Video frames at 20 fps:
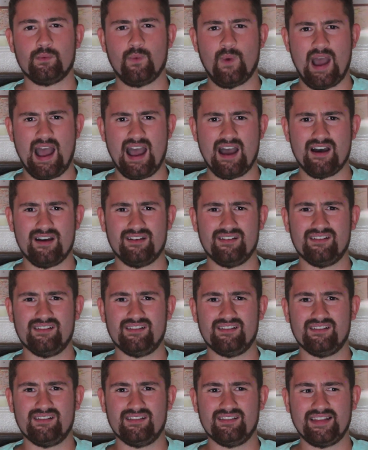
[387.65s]
wow,
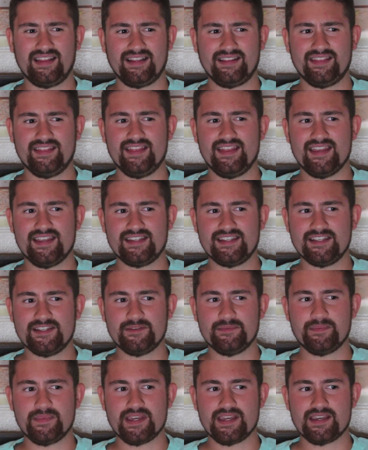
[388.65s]
like this is
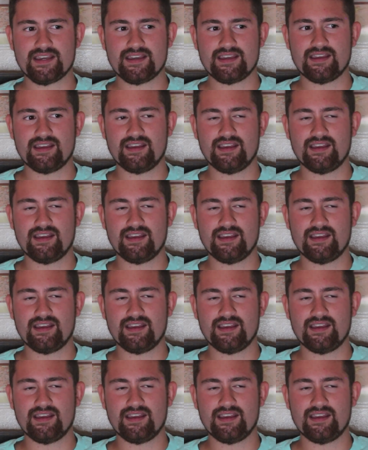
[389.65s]
me.